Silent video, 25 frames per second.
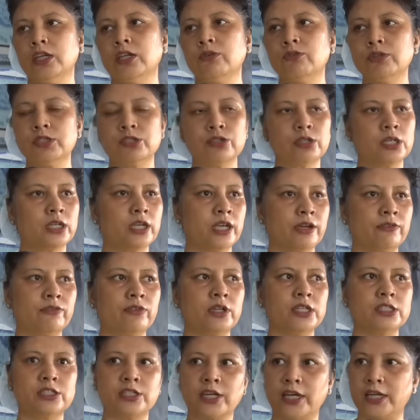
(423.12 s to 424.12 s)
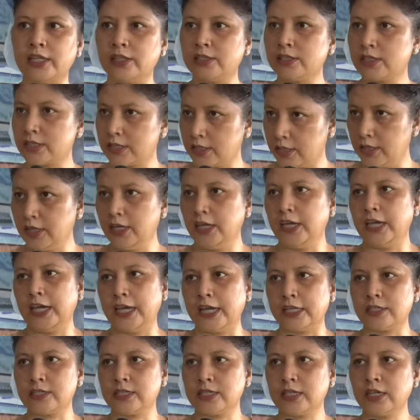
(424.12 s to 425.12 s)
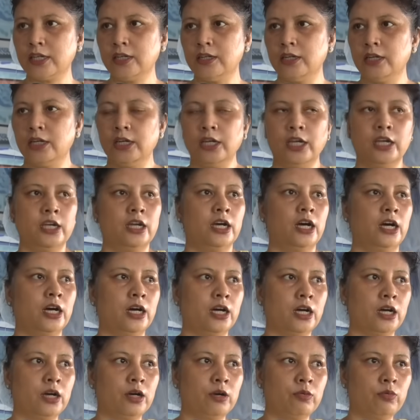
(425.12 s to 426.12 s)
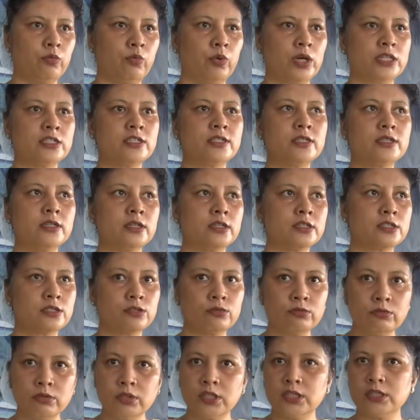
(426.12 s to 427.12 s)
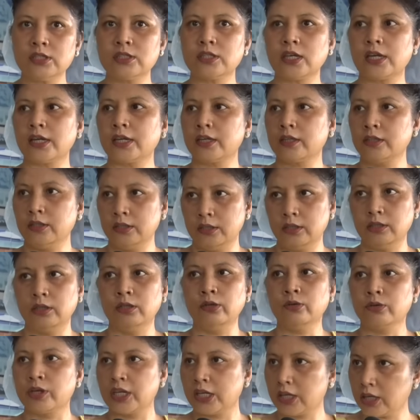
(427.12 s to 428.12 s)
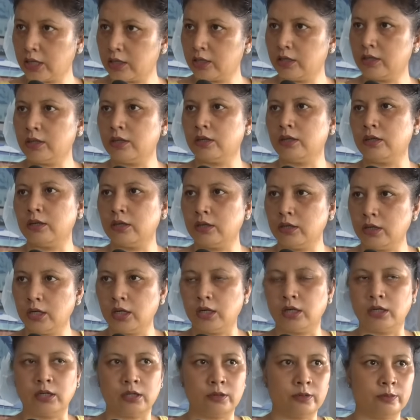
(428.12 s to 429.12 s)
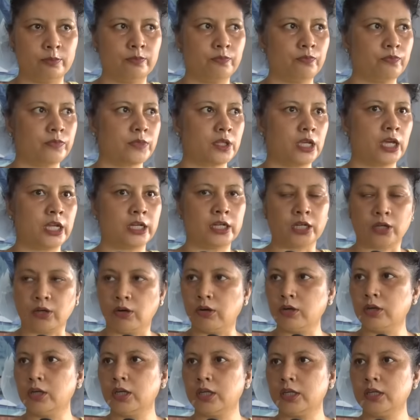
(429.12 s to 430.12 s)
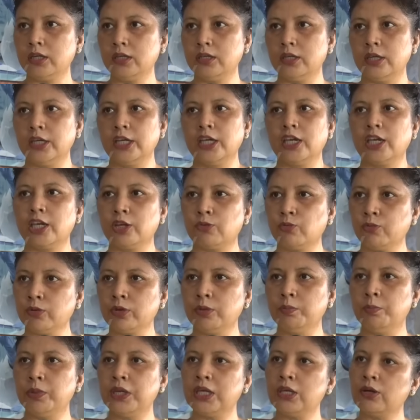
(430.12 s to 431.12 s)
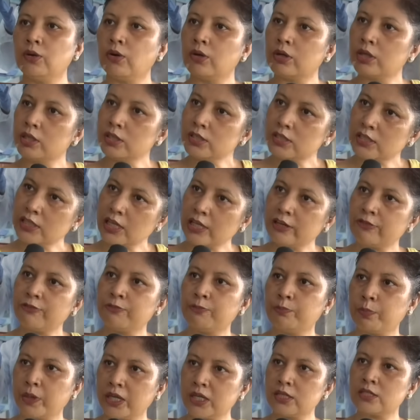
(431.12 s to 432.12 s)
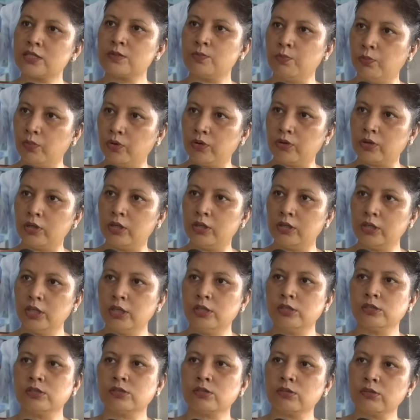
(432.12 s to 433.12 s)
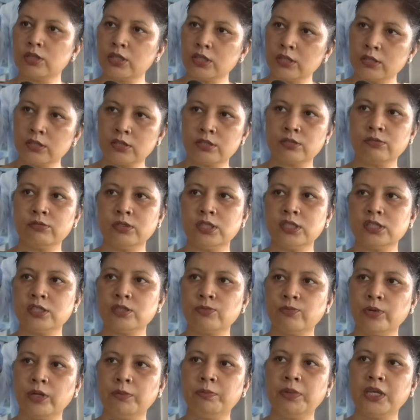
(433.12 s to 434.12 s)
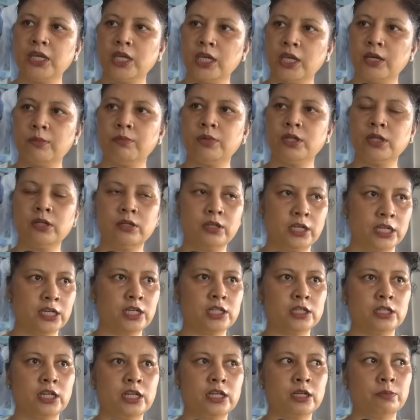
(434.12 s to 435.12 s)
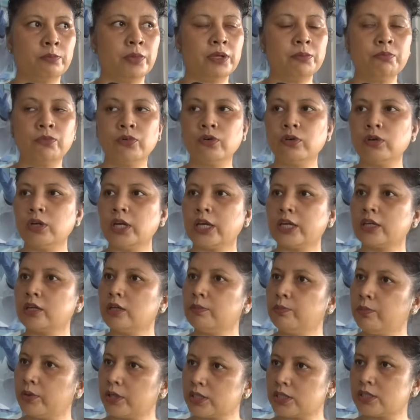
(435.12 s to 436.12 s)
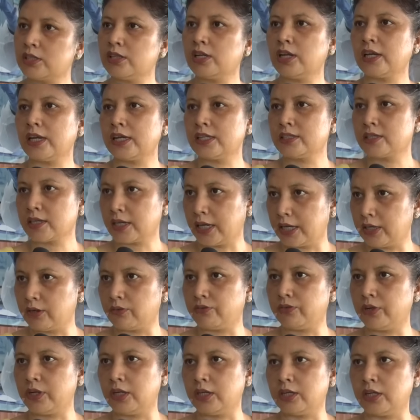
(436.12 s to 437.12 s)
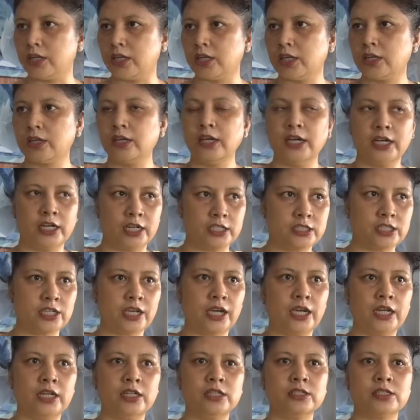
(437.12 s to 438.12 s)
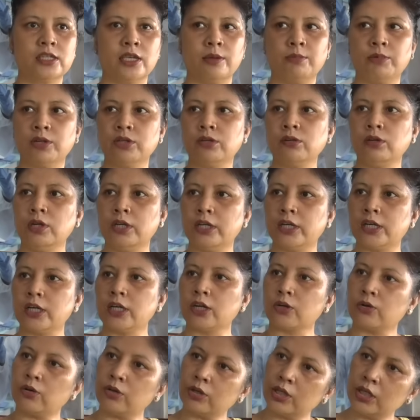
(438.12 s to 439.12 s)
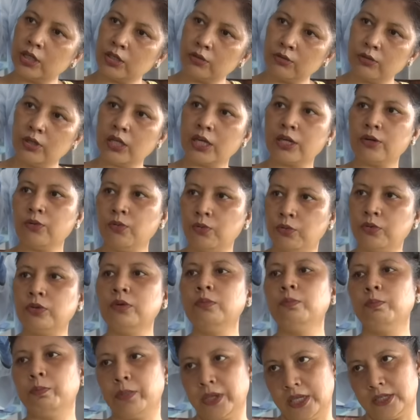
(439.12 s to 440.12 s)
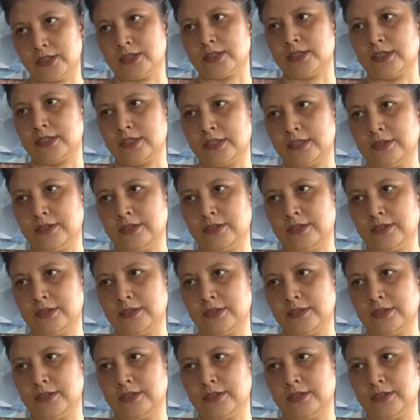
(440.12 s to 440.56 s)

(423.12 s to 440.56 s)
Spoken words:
individual every child's headset. Once the students are looking at the at the content, it would be on a self-paced mode. So the students will be able, it'll be more like a personalized kind of a learning. A child is able to learn according to their own pace.